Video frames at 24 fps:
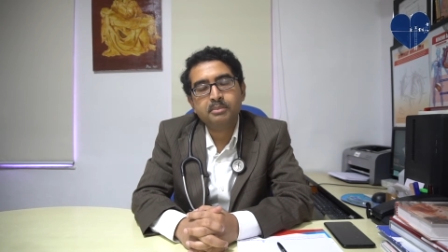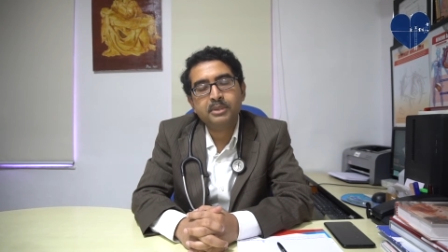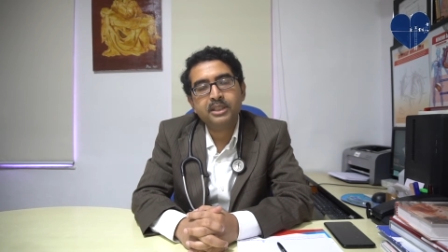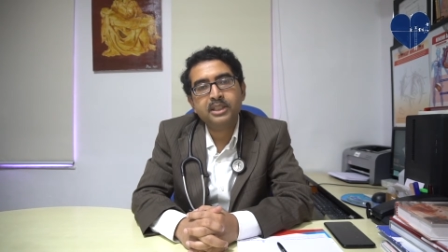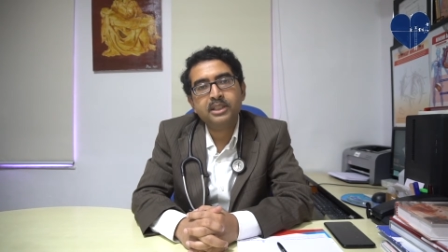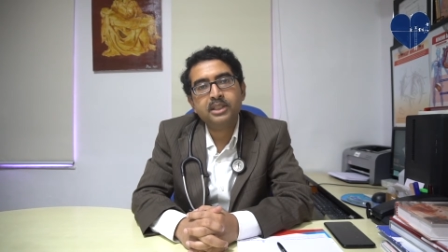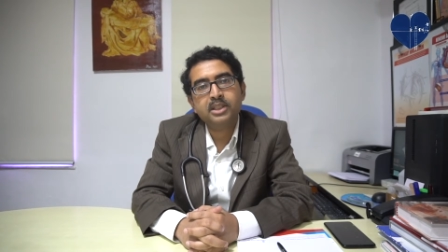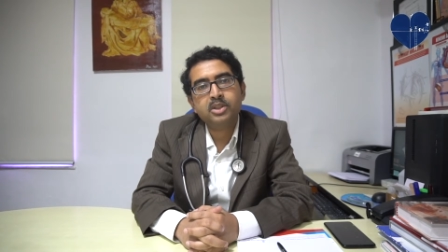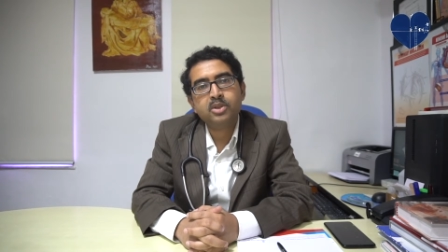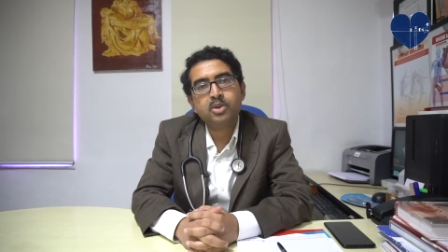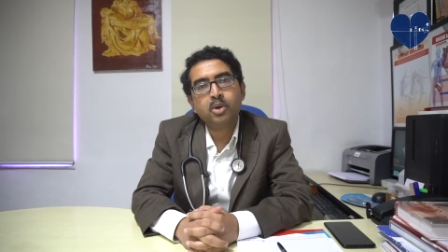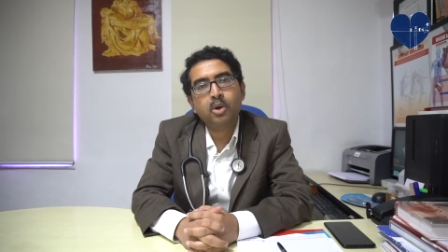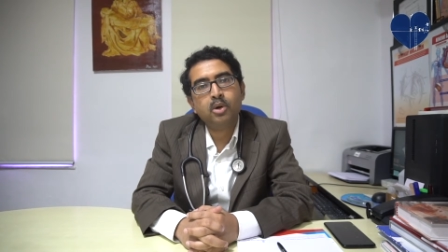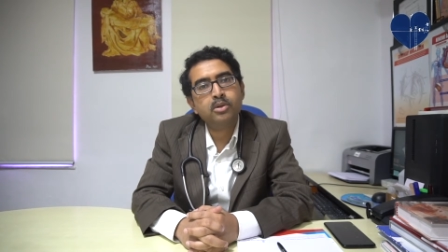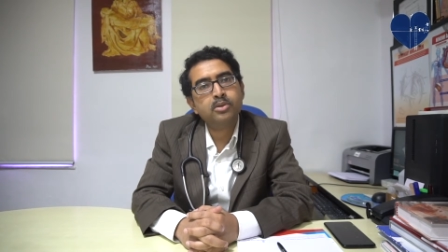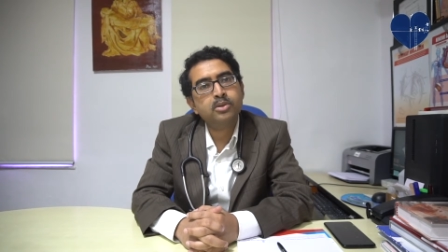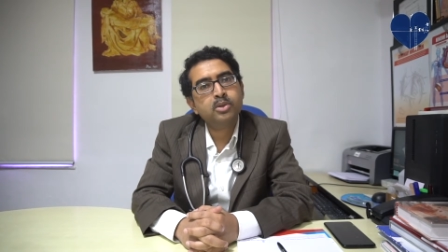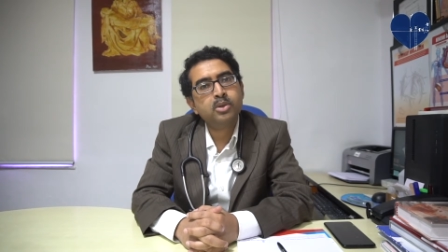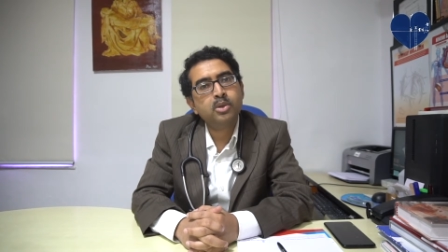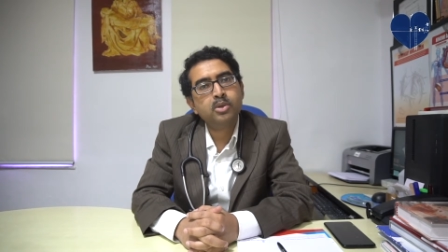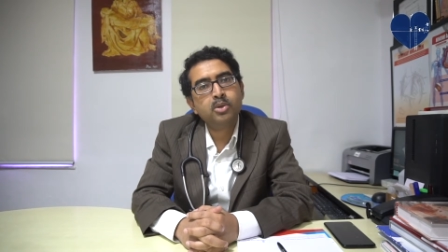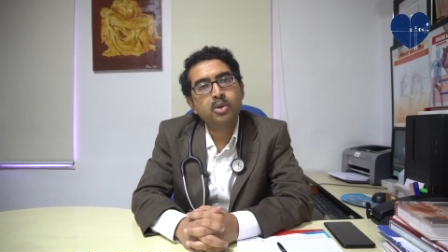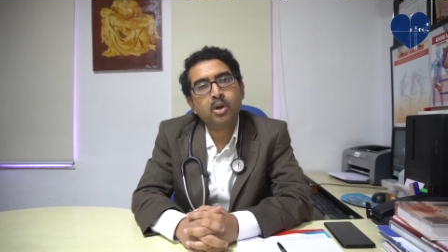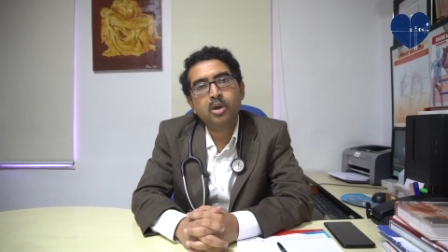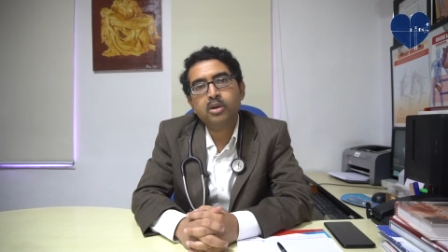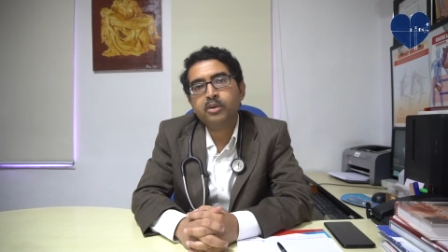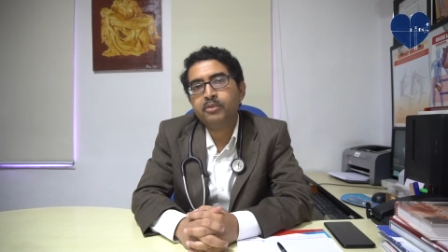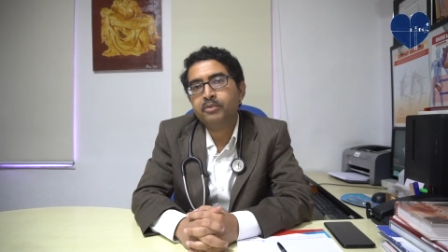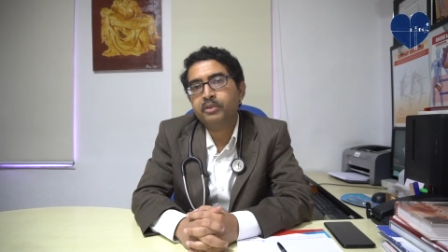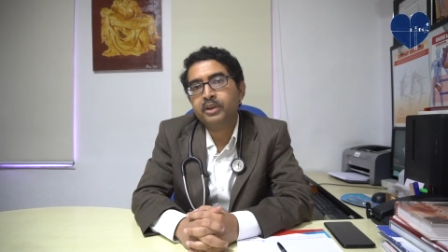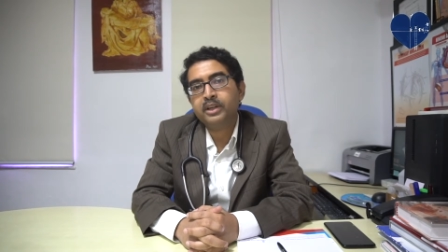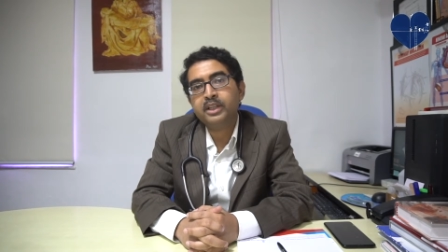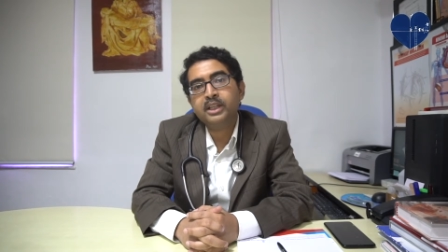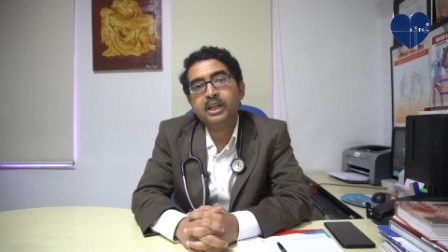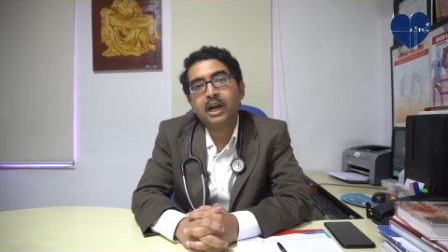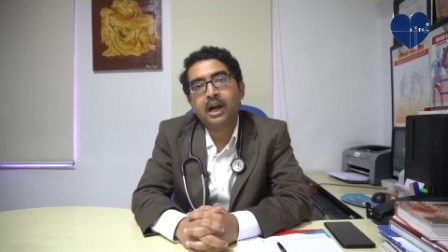but it is also not
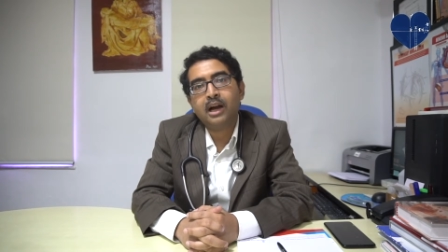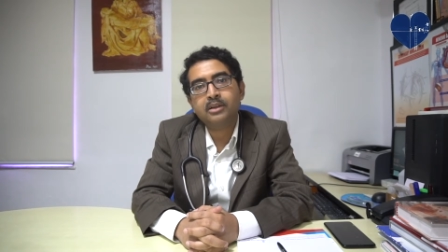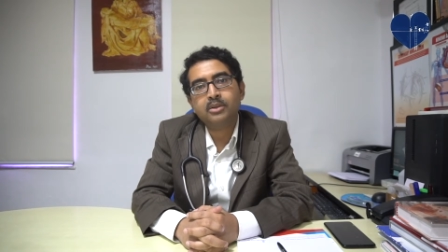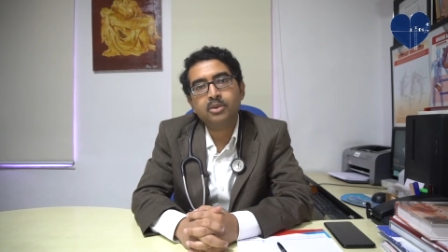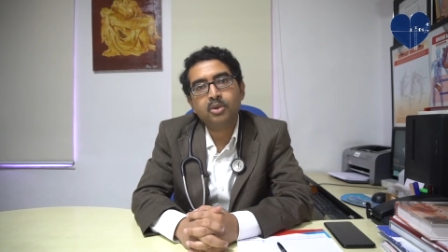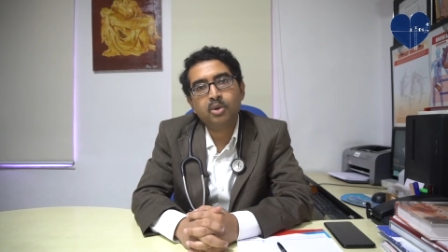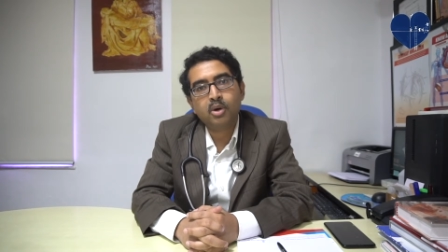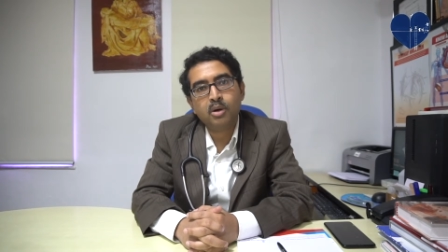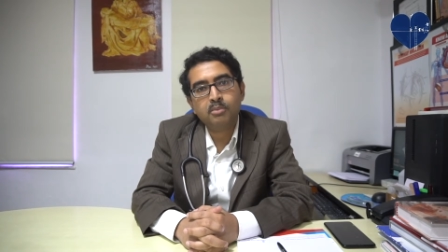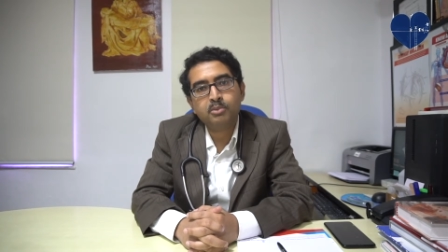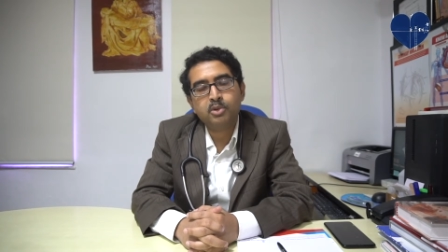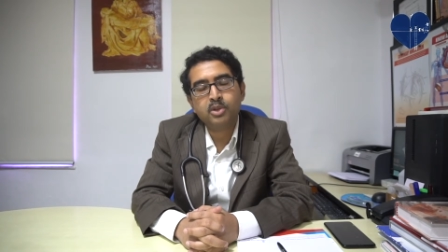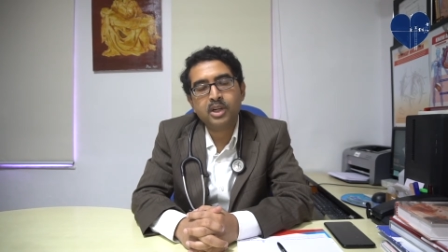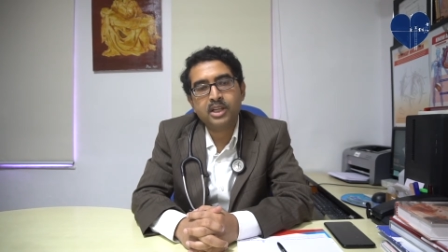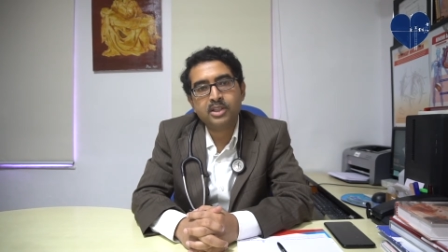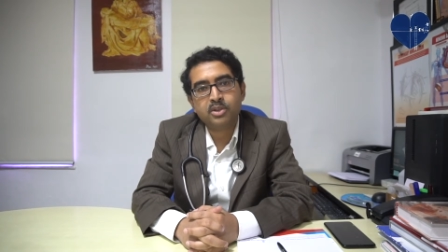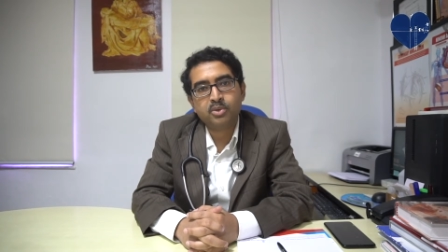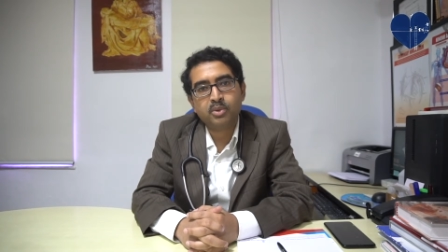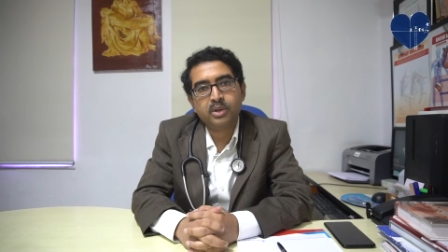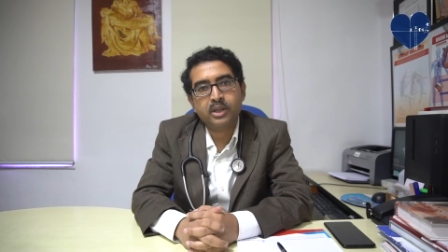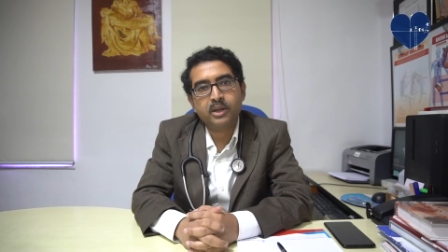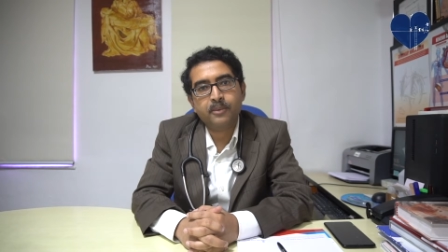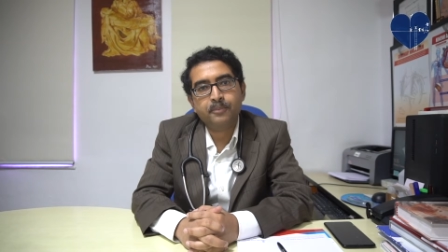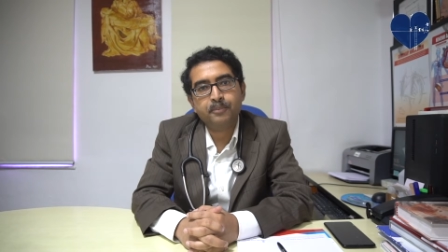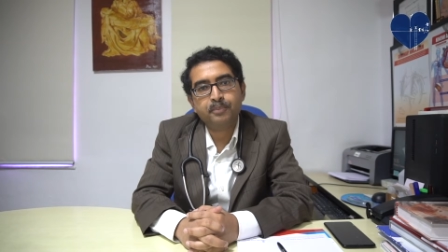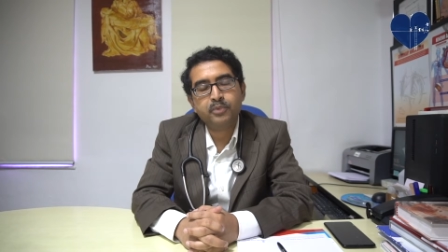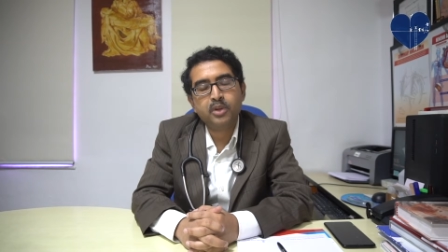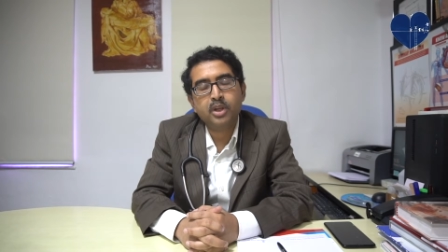very uncommon as well.